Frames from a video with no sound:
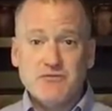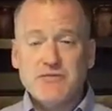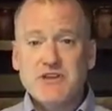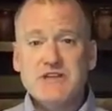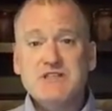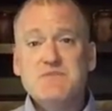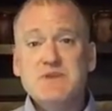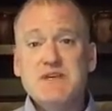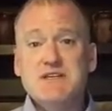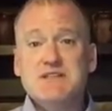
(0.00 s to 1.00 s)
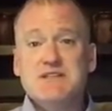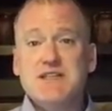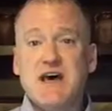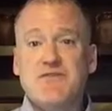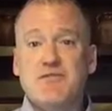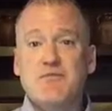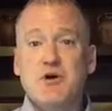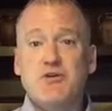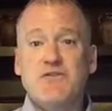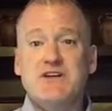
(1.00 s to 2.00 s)
This means that for
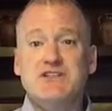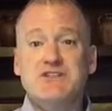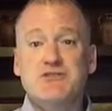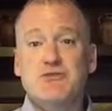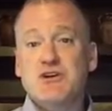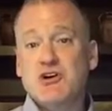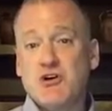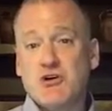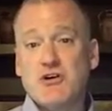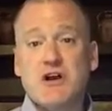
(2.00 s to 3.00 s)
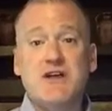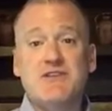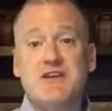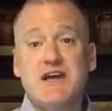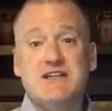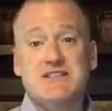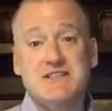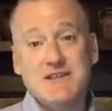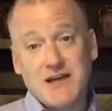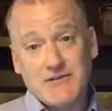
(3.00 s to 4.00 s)
motivation to occur at the next
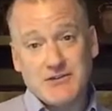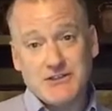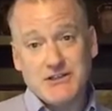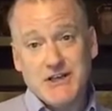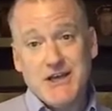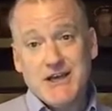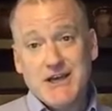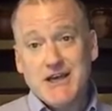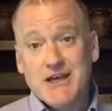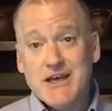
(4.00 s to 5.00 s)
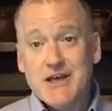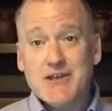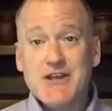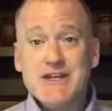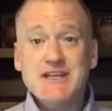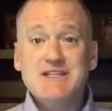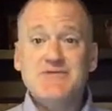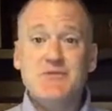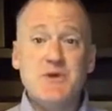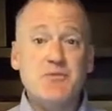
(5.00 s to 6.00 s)
level, the needs from the